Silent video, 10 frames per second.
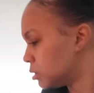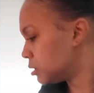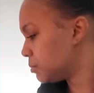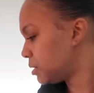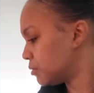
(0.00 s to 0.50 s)

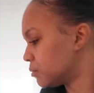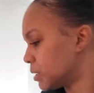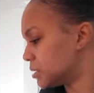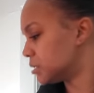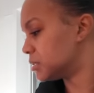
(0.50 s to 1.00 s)
let me
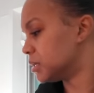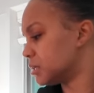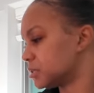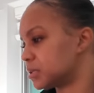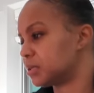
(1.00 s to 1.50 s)
raise this
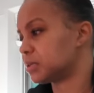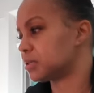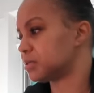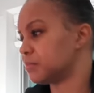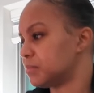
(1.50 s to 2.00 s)
desk
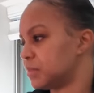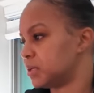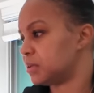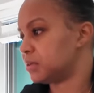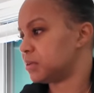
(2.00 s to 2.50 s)
because I'm,
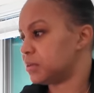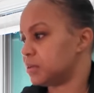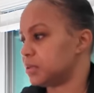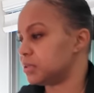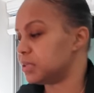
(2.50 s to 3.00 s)

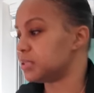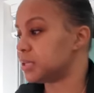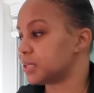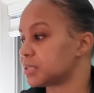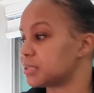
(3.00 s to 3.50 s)
this
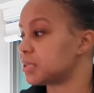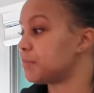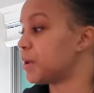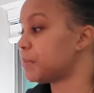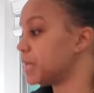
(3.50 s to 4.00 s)
desk is,
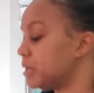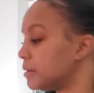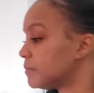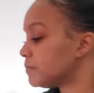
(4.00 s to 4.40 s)
baby,